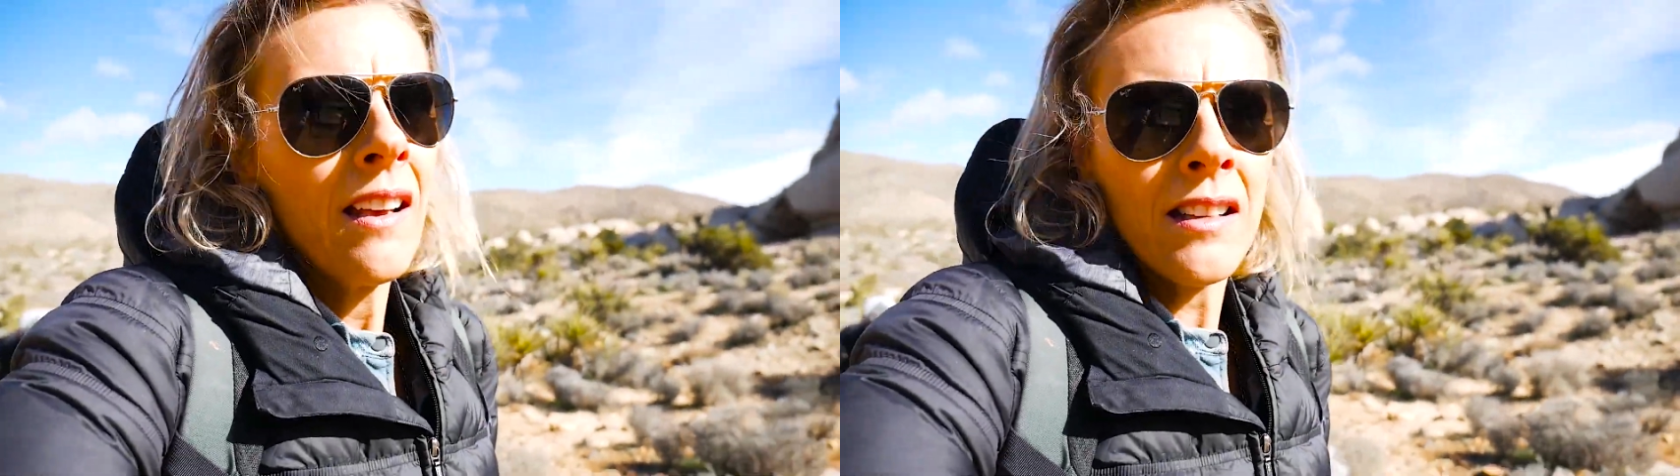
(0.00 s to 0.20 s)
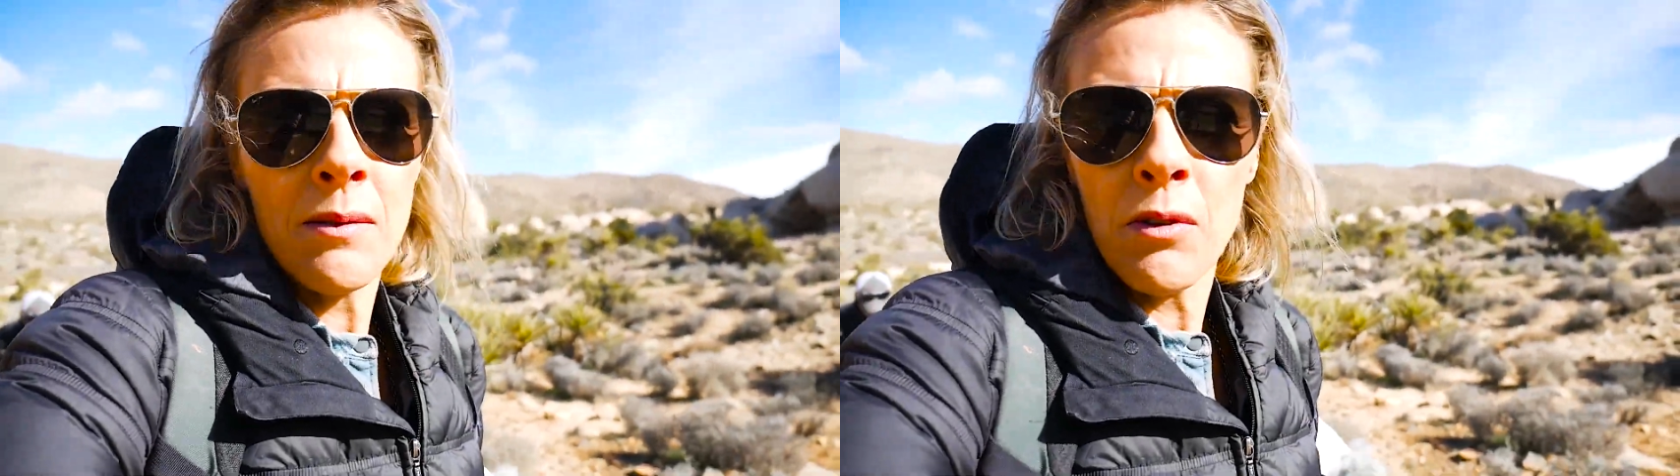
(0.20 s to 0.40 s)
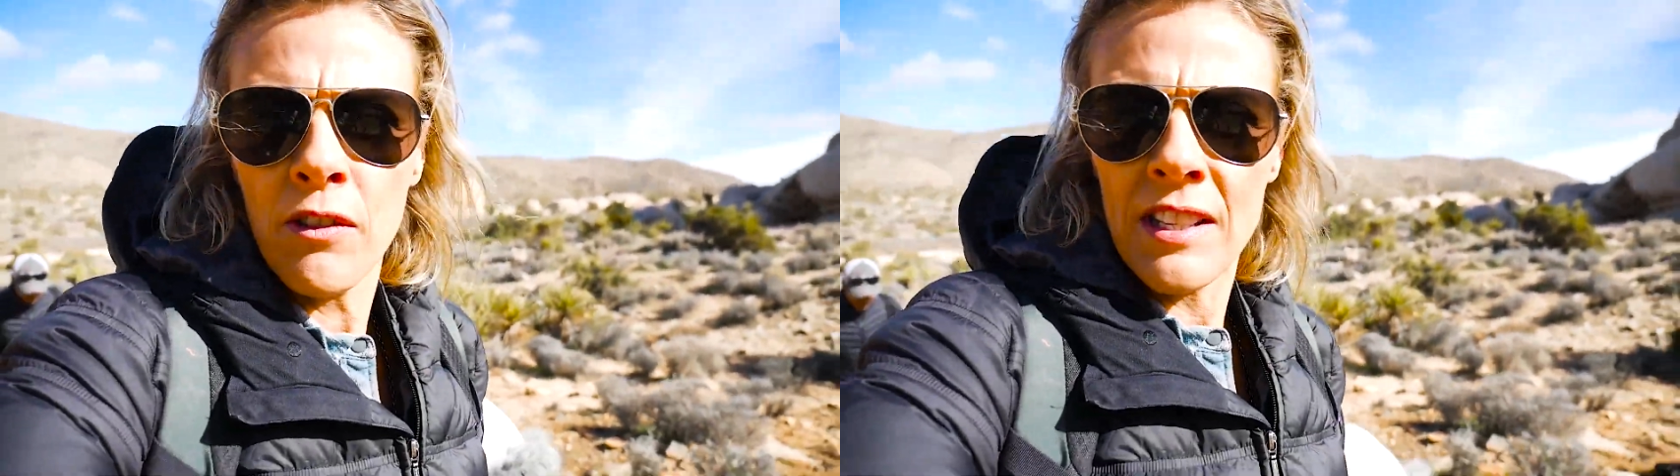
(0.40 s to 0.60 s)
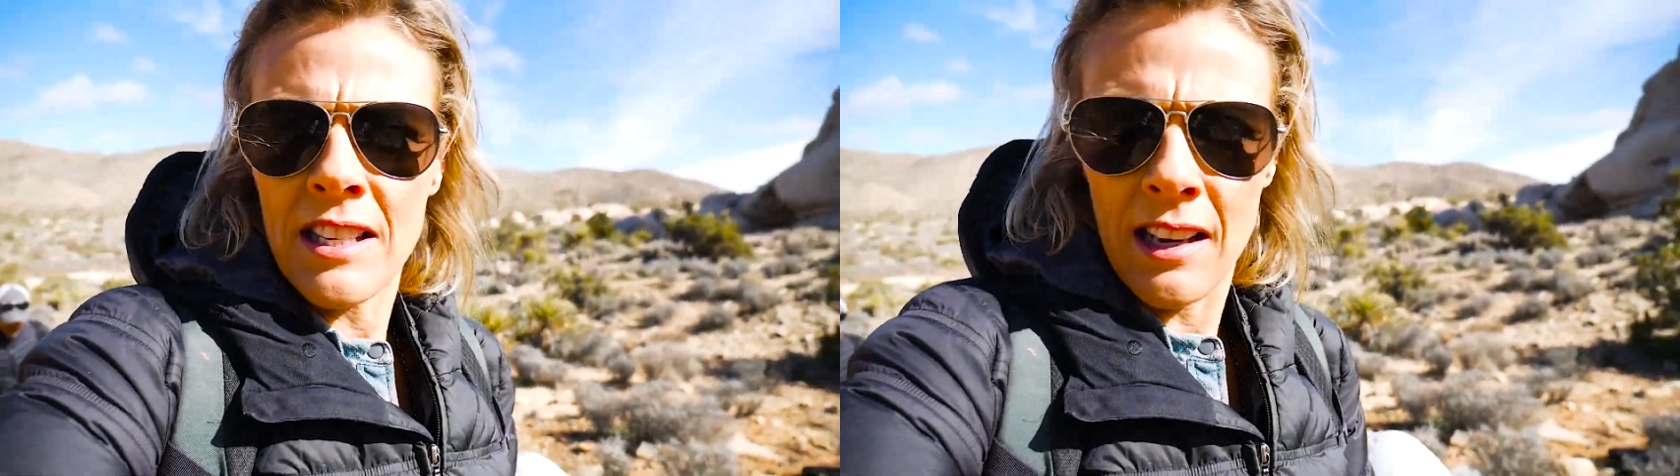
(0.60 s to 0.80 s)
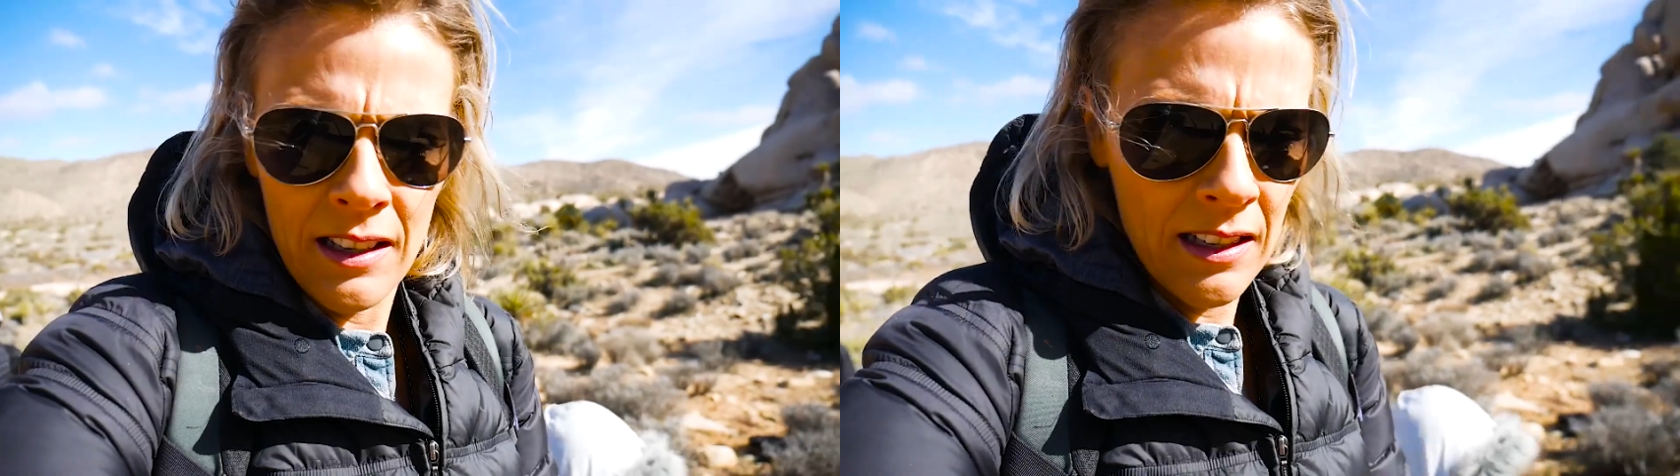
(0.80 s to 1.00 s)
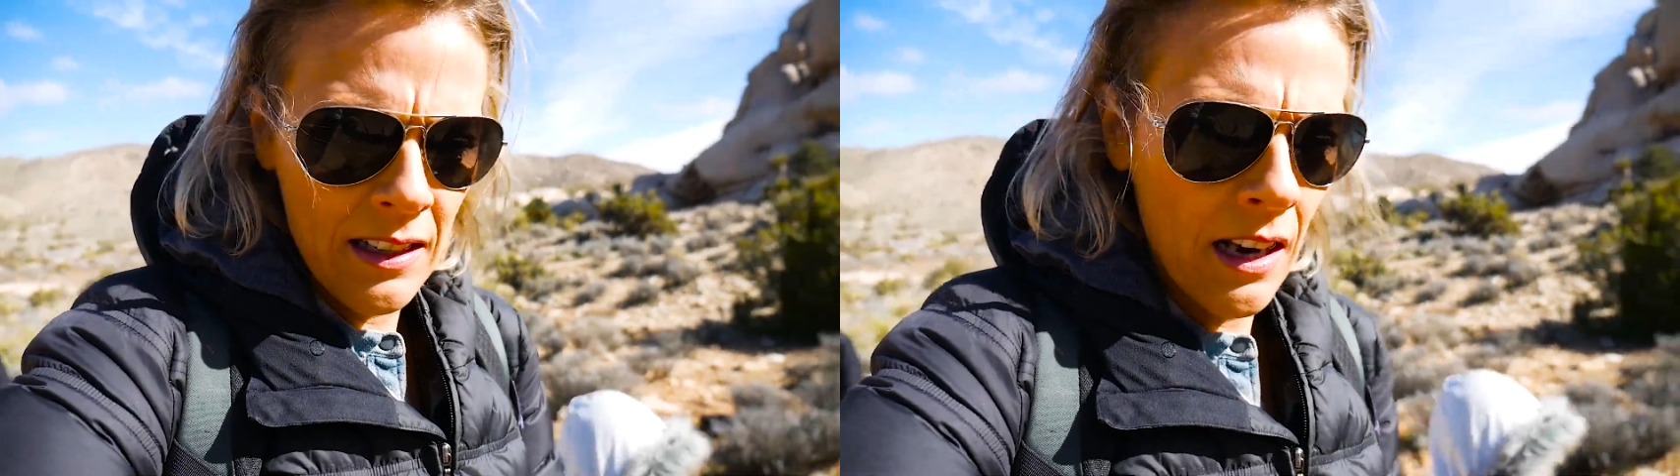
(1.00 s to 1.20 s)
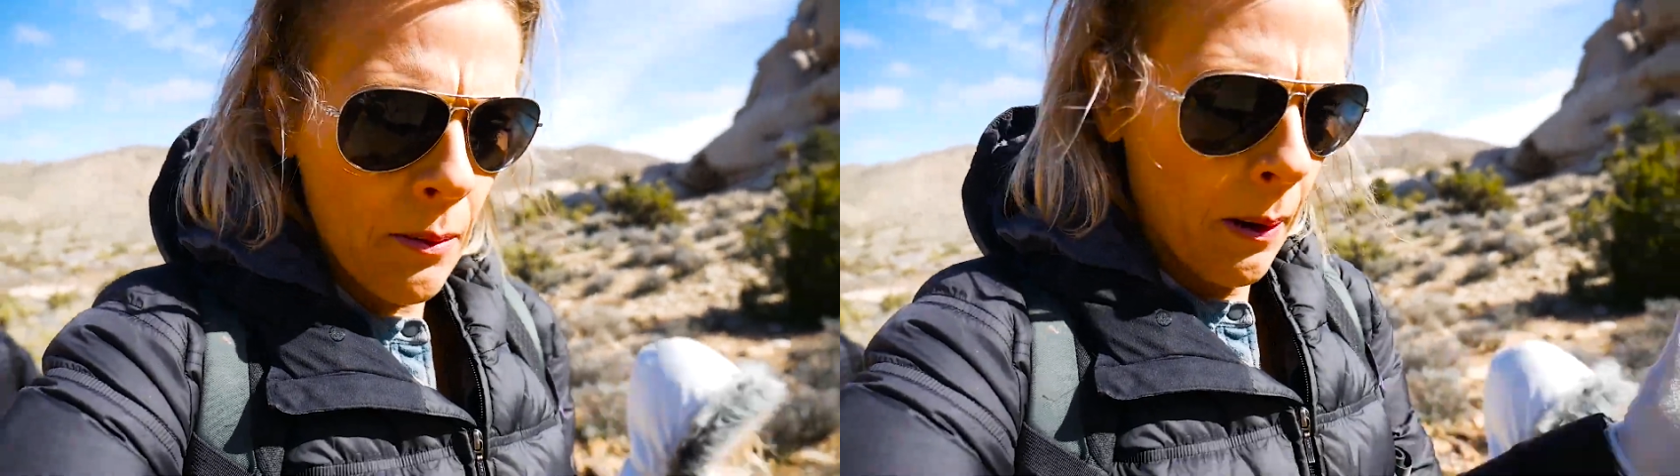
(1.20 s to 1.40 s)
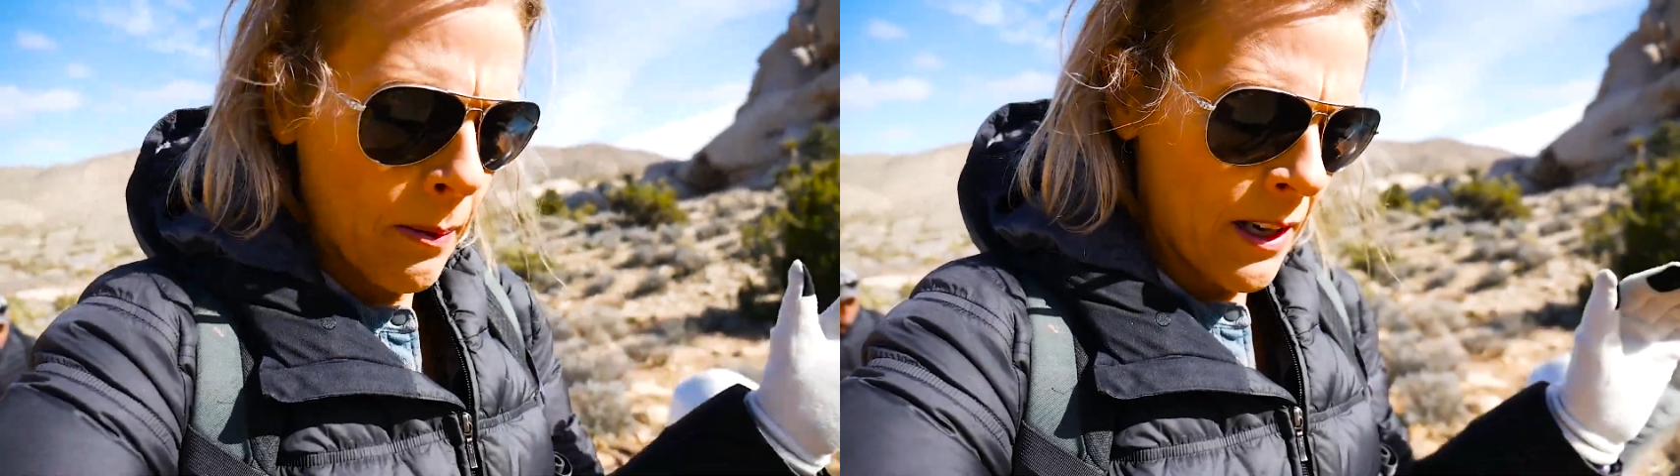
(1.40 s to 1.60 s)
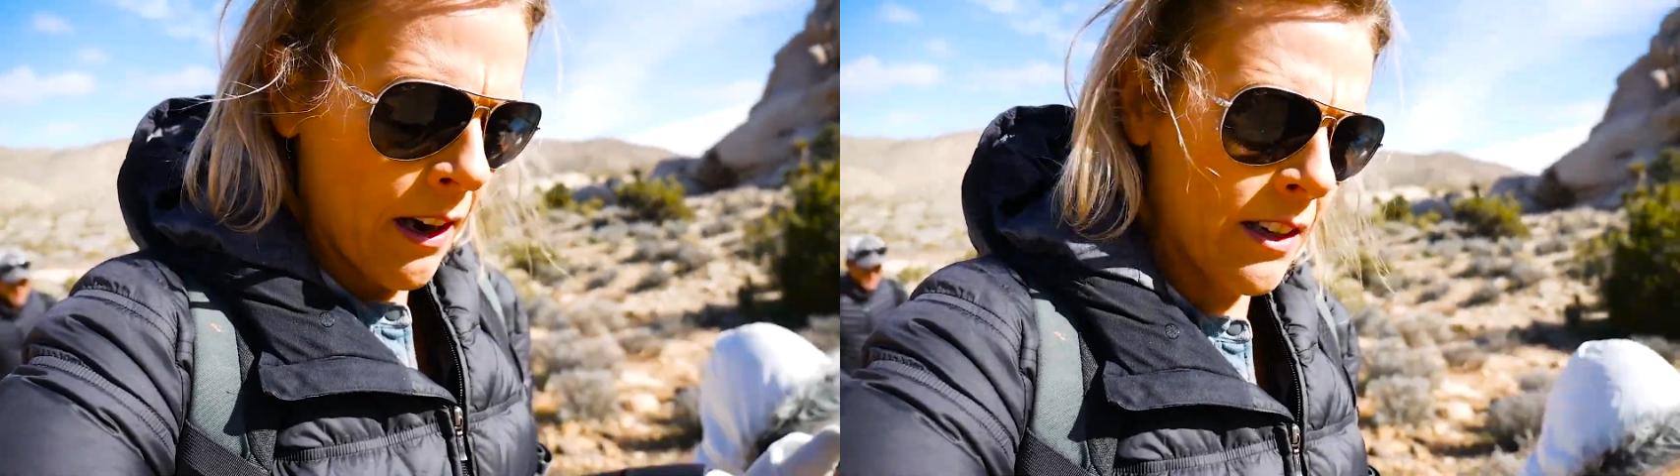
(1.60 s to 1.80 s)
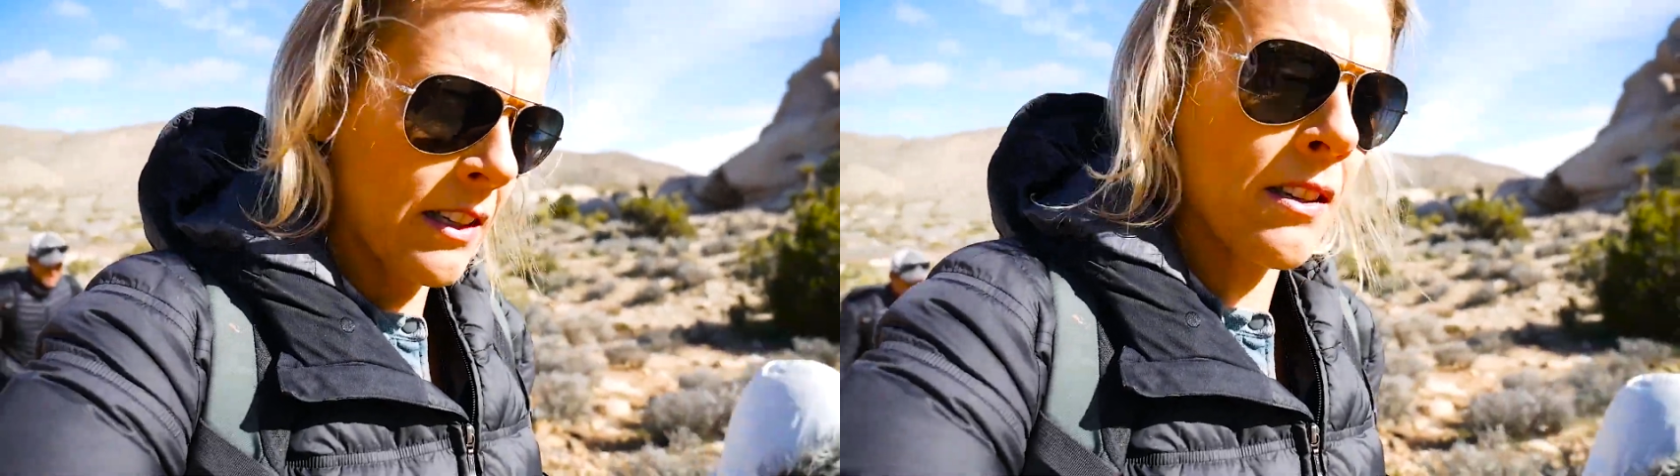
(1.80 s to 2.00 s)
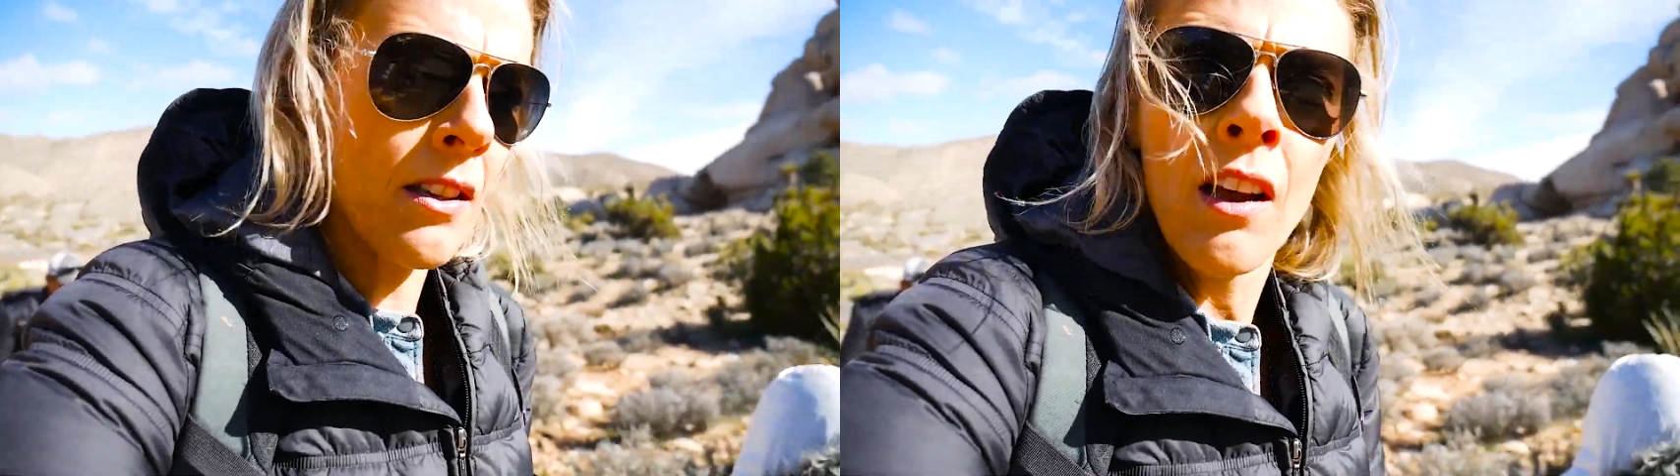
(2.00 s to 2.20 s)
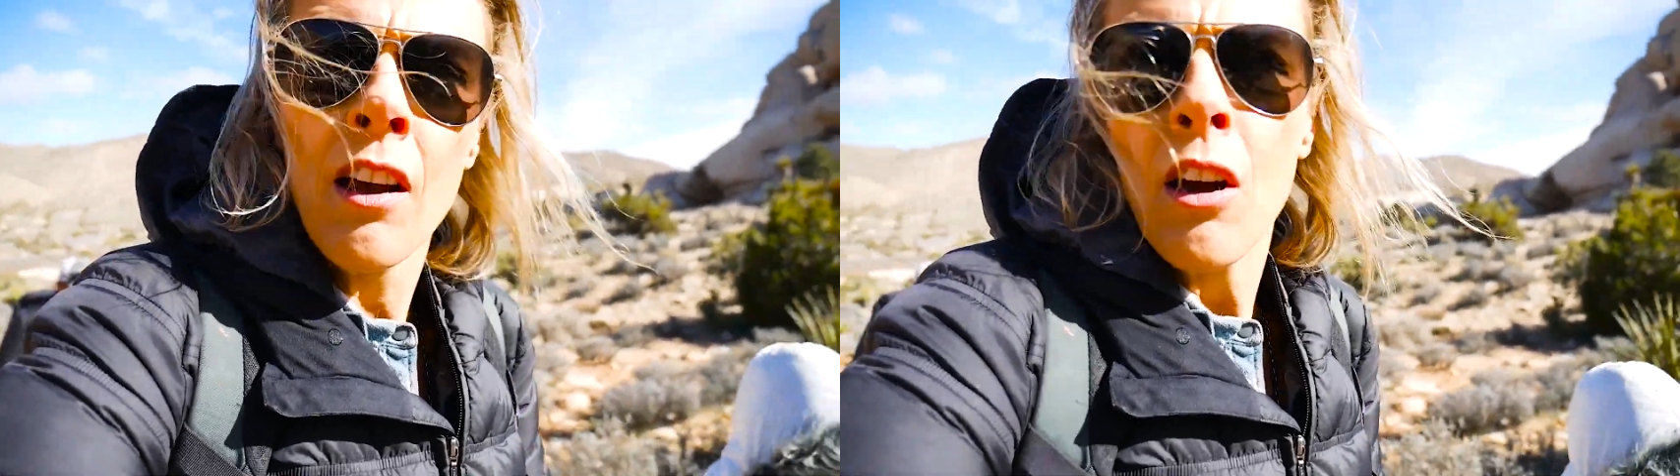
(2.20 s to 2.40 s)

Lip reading: as a movie set, and now Poppy and Harriet's is